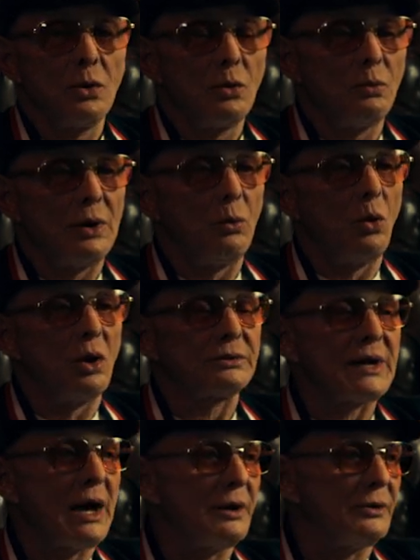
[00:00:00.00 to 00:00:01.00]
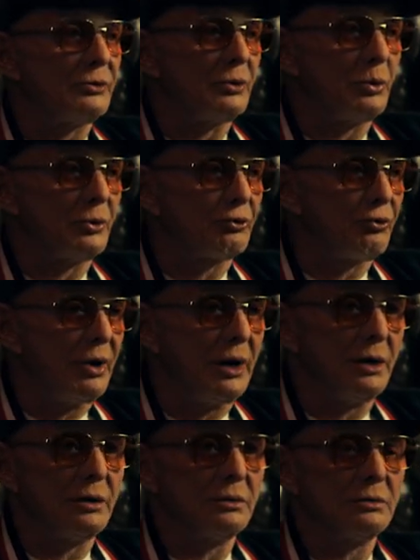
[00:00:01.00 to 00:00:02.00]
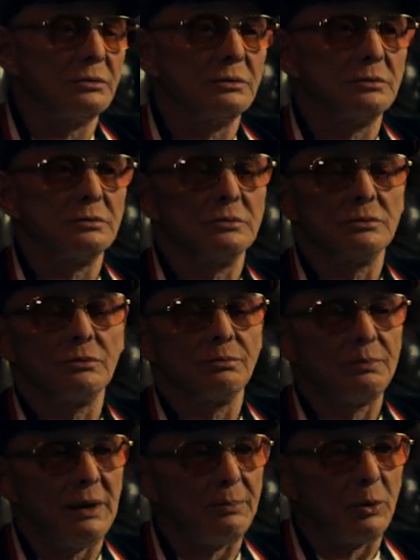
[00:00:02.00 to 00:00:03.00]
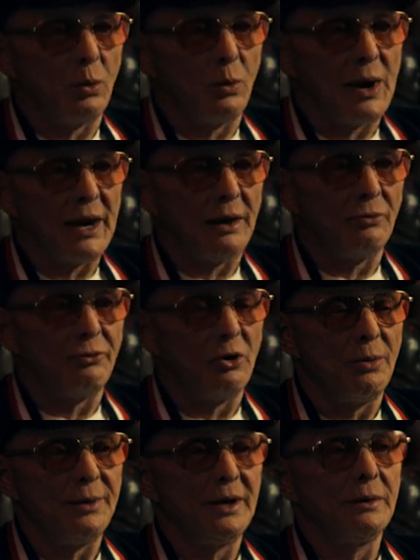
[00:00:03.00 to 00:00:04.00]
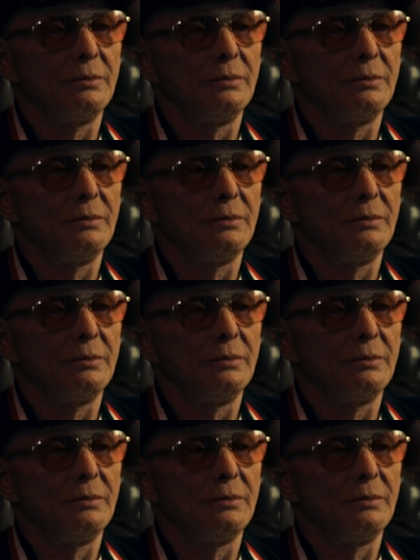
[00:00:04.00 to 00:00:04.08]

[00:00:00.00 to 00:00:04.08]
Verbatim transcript: We walked out into a street. People were waiting for me.